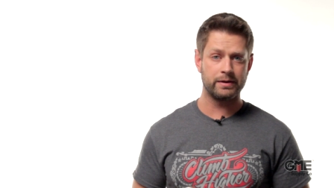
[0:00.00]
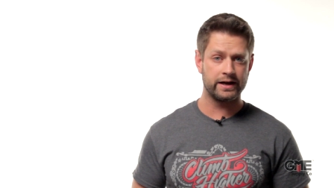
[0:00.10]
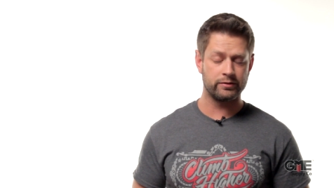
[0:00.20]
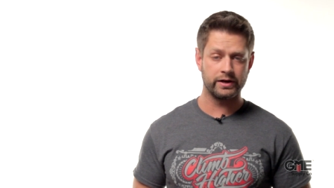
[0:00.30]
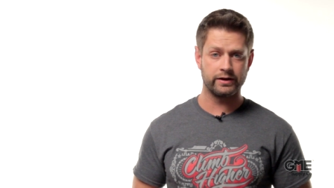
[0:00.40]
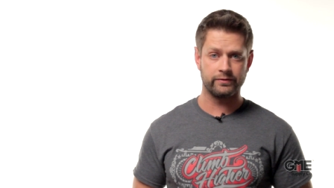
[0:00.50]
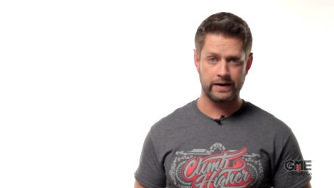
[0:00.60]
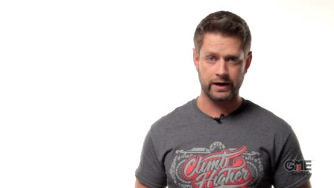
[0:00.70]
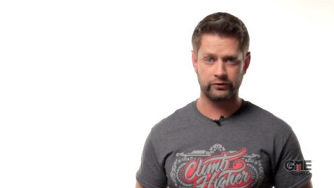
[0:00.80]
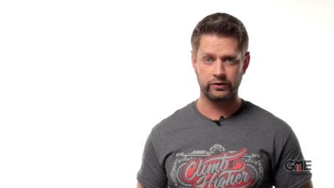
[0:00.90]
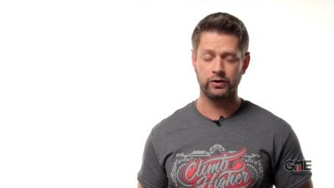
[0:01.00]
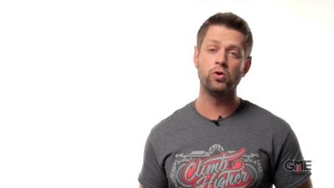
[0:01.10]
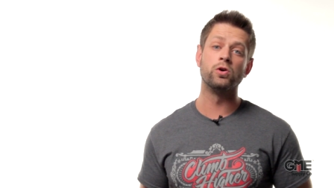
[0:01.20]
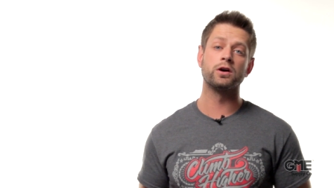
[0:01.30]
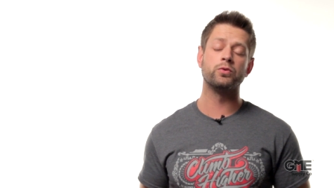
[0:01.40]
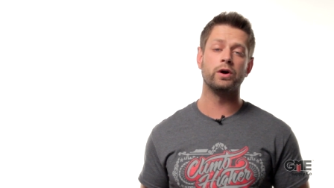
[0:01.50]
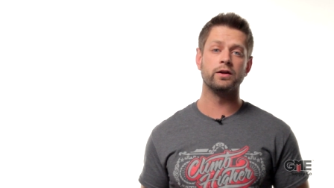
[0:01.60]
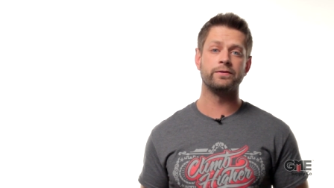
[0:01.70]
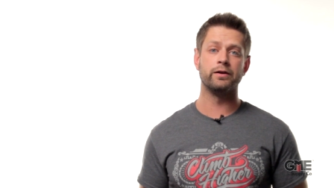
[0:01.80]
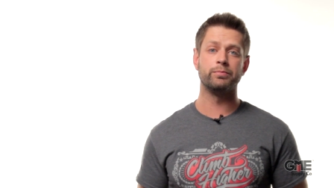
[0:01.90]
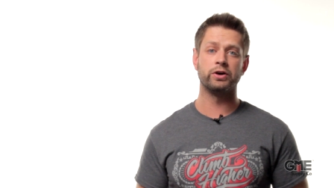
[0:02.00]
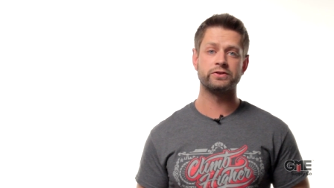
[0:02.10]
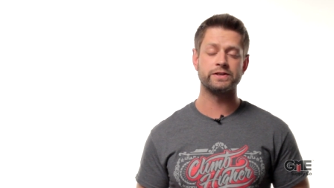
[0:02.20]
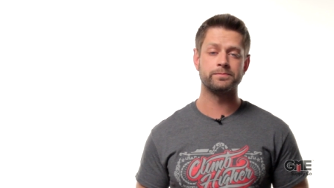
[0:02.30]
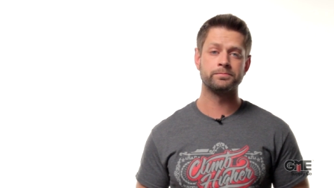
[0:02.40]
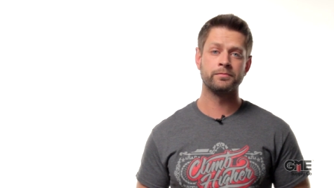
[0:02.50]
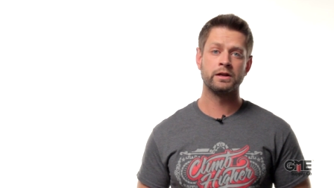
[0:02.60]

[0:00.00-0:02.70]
by the manufacturer or a qualified person,